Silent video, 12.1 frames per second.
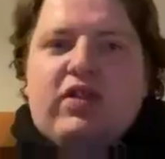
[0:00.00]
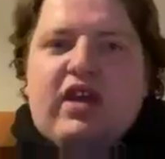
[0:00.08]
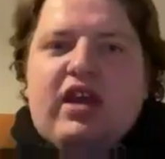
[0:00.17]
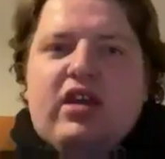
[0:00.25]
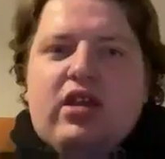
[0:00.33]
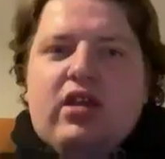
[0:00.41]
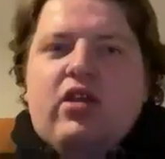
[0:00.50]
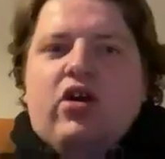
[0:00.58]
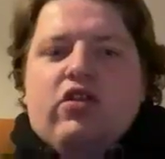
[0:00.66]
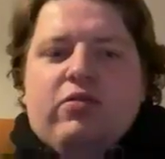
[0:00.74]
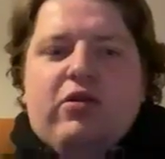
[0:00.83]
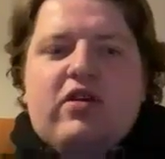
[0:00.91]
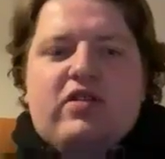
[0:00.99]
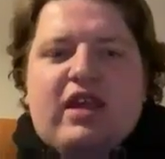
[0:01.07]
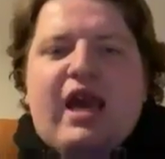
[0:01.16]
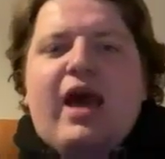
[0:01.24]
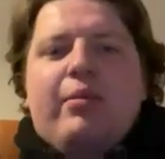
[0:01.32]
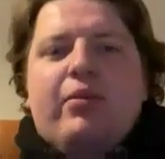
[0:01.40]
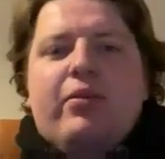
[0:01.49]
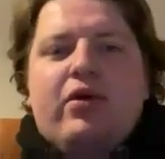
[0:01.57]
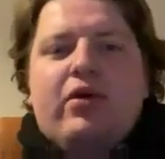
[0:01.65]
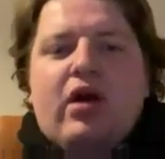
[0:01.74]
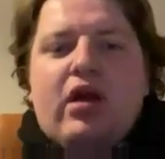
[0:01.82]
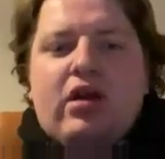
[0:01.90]
was in Ospreys camp
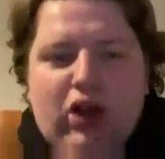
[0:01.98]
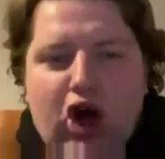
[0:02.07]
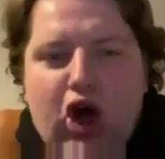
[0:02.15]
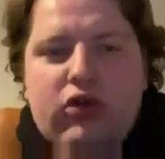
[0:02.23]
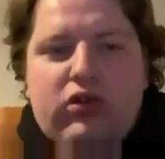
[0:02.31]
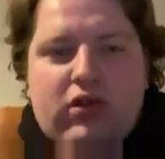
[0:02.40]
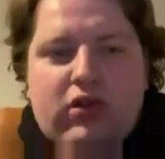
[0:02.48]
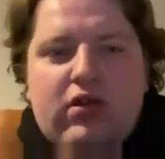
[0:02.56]
a lot